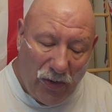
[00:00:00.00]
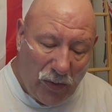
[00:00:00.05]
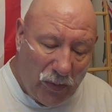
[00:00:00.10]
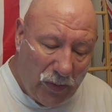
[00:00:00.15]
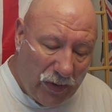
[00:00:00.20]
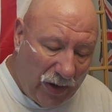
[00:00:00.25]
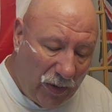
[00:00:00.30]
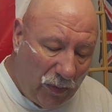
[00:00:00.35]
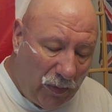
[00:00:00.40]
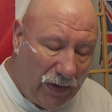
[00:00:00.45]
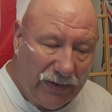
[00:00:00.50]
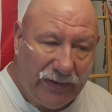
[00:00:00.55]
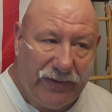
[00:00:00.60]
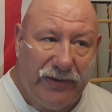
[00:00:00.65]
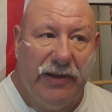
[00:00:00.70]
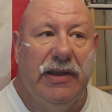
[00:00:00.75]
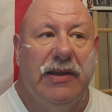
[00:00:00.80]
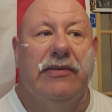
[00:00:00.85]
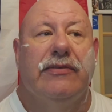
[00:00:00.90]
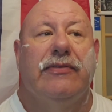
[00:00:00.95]
I don't know what I want
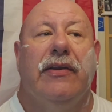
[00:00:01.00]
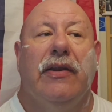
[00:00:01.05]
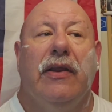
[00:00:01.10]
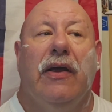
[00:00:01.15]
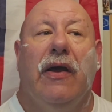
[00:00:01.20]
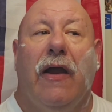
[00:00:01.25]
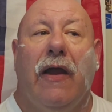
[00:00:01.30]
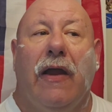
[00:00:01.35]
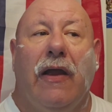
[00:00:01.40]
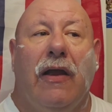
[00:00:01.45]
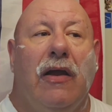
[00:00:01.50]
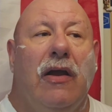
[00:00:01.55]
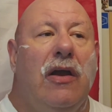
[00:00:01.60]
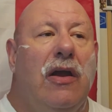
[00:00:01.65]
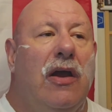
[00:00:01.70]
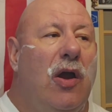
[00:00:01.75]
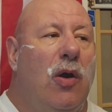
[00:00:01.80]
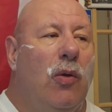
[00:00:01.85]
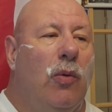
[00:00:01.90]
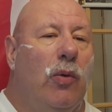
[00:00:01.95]
to eat tonight.
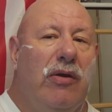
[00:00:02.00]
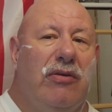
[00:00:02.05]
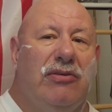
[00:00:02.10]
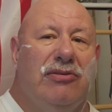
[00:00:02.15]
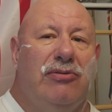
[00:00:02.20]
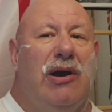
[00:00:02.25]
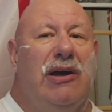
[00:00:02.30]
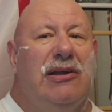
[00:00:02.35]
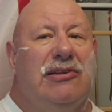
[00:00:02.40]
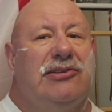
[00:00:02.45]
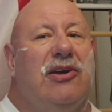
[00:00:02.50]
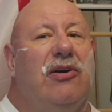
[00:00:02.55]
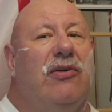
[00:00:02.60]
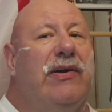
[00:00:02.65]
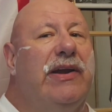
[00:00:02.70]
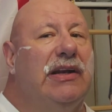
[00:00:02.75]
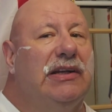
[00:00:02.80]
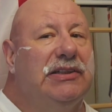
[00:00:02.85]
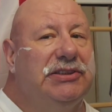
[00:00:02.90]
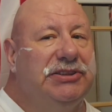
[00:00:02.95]
We was
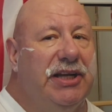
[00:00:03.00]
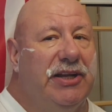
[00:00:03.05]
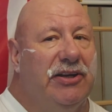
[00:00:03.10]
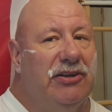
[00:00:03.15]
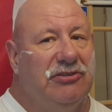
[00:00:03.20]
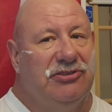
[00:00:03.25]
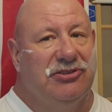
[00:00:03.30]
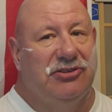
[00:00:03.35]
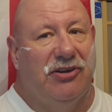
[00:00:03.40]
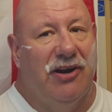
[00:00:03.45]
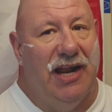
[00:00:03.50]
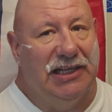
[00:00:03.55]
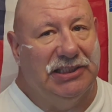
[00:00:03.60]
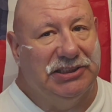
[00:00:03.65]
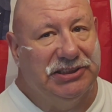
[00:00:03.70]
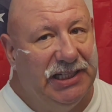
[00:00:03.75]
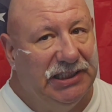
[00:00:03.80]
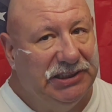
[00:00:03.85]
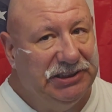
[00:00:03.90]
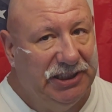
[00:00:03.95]
going to eat at Cheddar
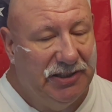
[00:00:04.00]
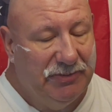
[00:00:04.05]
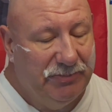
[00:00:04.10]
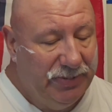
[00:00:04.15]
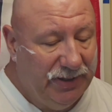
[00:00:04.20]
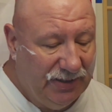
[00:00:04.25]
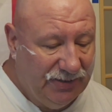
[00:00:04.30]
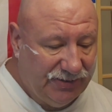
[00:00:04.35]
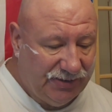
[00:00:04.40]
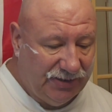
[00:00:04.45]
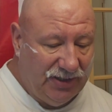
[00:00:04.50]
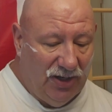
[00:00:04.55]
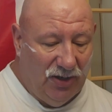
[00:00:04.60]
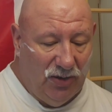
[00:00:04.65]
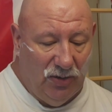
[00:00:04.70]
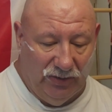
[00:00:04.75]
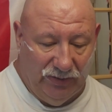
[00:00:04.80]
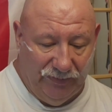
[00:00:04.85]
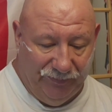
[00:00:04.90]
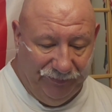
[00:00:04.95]
Scratch Kitchen in
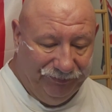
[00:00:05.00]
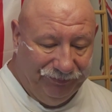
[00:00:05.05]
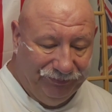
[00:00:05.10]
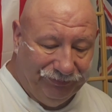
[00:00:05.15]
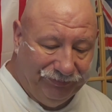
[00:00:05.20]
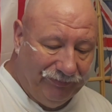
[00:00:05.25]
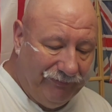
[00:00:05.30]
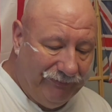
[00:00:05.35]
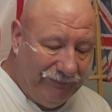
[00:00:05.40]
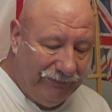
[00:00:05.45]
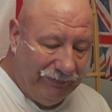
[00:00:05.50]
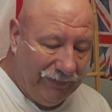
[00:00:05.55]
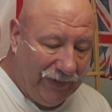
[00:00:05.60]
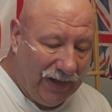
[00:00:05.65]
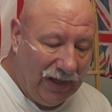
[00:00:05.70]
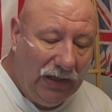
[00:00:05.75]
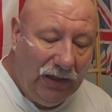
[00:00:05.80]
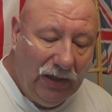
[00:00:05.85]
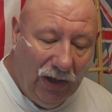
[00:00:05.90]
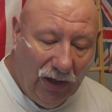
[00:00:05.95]
Pensacola.
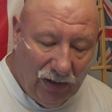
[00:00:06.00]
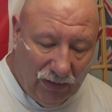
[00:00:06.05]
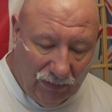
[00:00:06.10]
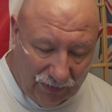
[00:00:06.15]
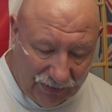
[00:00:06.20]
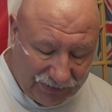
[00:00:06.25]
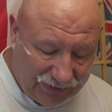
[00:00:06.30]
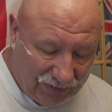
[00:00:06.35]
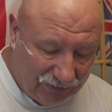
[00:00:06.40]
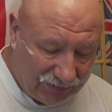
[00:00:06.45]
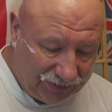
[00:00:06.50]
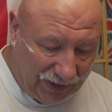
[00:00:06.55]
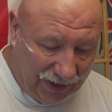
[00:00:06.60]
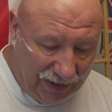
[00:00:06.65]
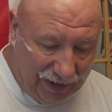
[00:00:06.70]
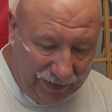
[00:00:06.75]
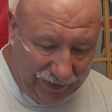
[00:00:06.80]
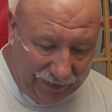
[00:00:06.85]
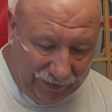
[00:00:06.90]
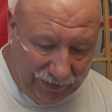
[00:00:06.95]
We was going to
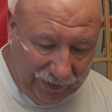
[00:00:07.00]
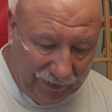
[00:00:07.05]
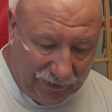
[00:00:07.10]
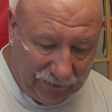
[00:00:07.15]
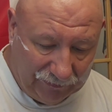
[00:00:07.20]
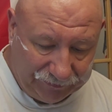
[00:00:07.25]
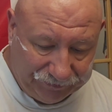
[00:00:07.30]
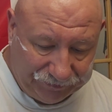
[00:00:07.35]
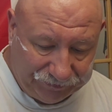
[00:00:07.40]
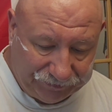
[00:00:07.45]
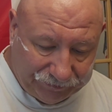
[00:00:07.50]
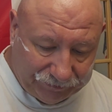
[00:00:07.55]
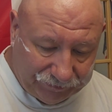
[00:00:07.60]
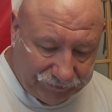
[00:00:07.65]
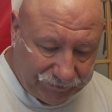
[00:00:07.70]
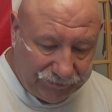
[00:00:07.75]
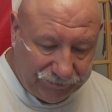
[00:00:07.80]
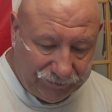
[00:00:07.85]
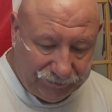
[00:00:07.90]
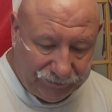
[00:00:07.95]
try it there.
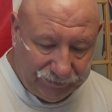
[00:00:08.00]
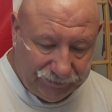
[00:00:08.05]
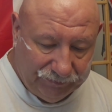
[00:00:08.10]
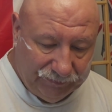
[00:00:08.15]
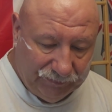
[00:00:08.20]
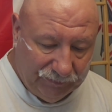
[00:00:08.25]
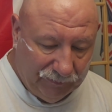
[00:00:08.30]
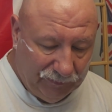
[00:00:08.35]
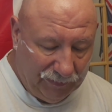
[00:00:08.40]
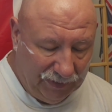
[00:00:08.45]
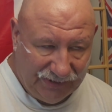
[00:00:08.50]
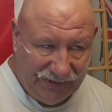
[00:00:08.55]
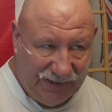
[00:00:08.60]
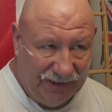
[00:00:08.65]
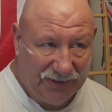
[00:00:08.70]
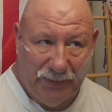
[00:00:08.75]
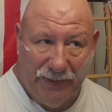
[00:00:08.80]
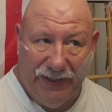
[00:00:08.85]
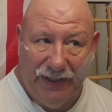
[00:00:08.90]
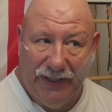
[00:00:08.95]
But
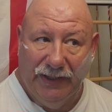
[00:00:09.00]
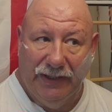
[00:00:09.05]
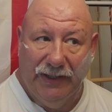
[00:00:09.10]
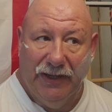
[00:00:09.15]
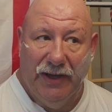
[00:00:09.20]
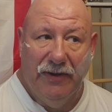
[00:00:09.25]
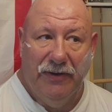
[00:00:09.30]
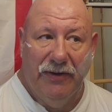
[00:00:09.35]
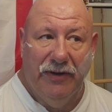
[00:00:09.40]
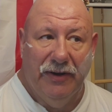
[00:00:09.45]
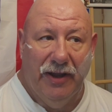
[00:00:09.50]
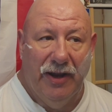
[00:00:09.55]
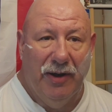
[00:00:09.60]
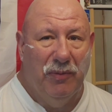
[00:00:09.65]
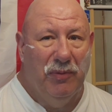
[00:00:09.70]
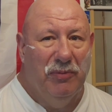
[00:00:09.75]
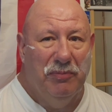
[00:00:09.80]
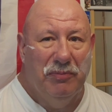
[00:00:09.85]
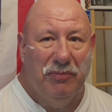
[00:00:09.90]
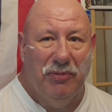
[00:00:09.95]
since we didn't go today,
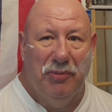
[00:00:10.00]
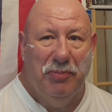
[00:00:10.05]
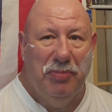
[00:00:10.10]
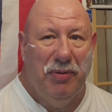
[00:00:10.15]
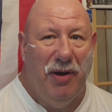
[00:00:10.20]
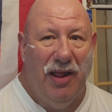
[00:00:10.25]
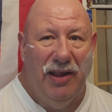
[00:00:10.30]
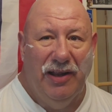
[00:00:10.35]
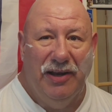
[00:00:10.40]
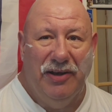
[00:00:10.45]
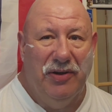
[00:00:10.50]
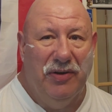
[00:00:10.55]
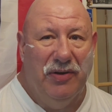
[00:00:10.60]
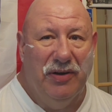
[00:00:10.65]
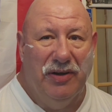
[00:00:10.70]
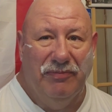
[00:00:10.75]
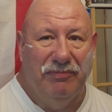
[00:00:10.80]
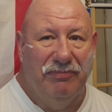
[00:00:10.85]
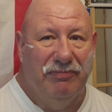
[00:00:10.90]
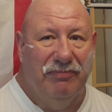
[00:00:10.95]
we'll probably
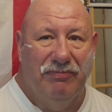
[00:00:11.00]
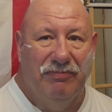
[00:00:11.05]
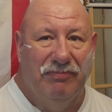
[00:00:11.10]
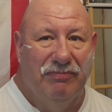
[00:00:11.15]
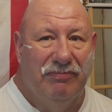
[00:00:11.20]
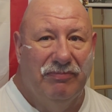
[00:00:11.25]
do it.